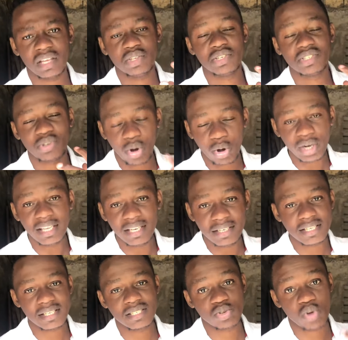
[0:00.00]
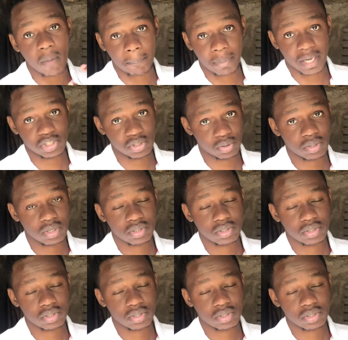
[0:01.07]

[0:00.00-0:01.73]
It only needs your passion